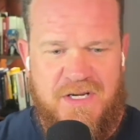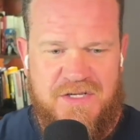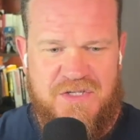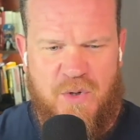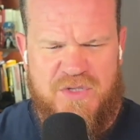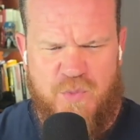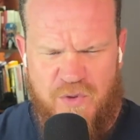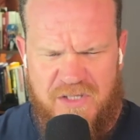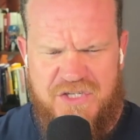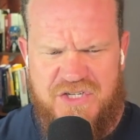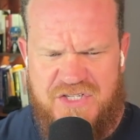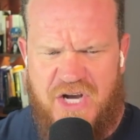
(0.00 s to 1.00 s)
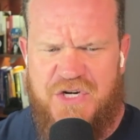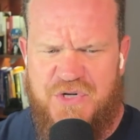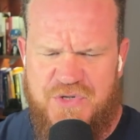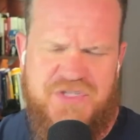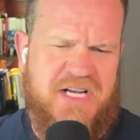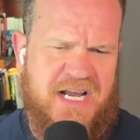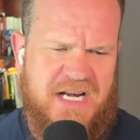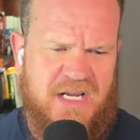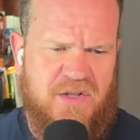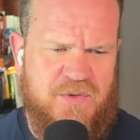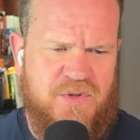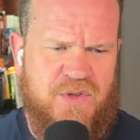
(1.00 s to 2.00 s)
So it's really just understanding
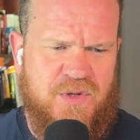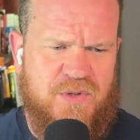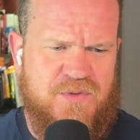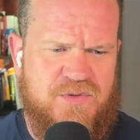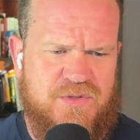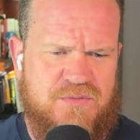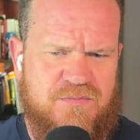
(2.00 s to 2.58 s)
those